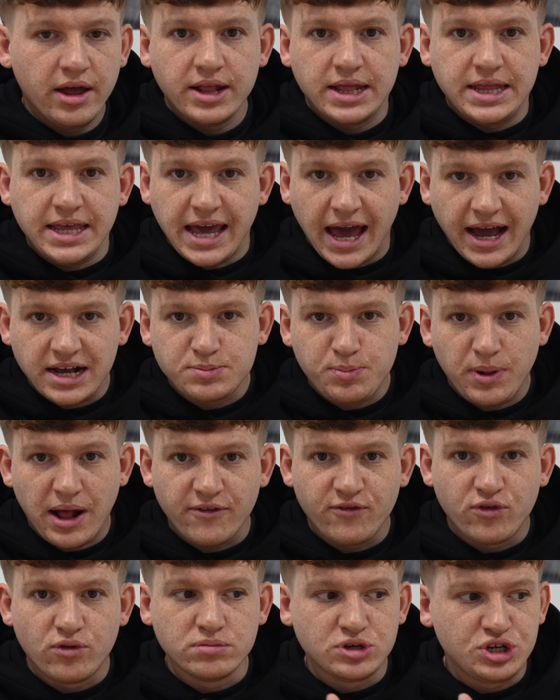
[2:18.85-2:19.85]
the X
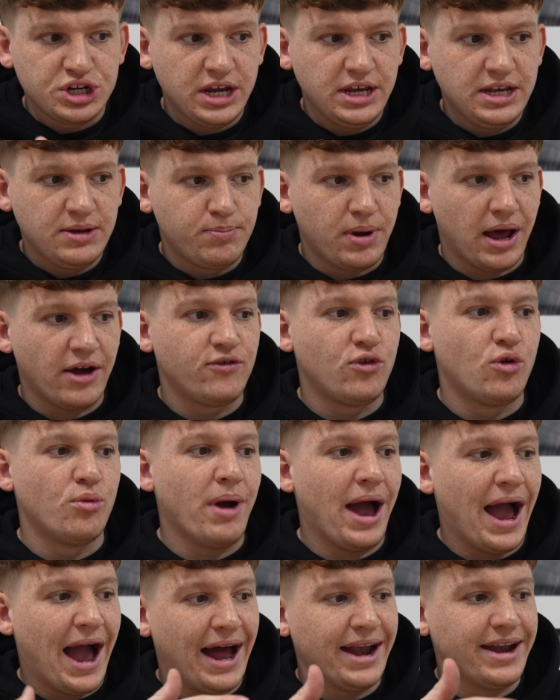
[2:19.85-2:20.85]
platform, G
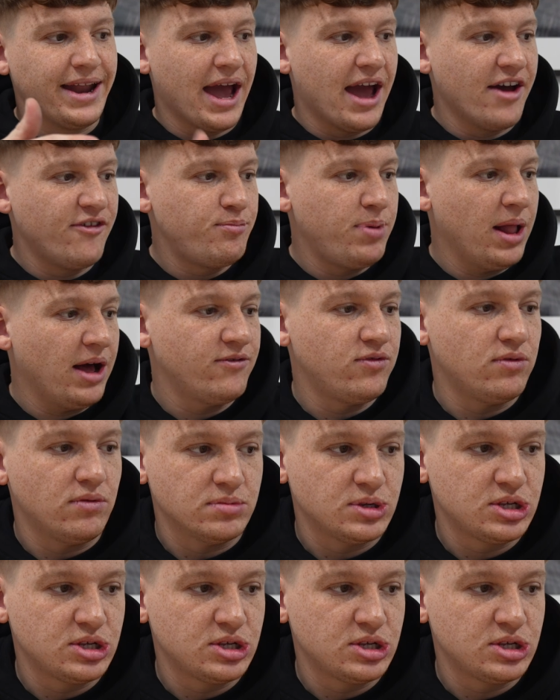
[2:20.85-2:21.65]
platform, and F platform.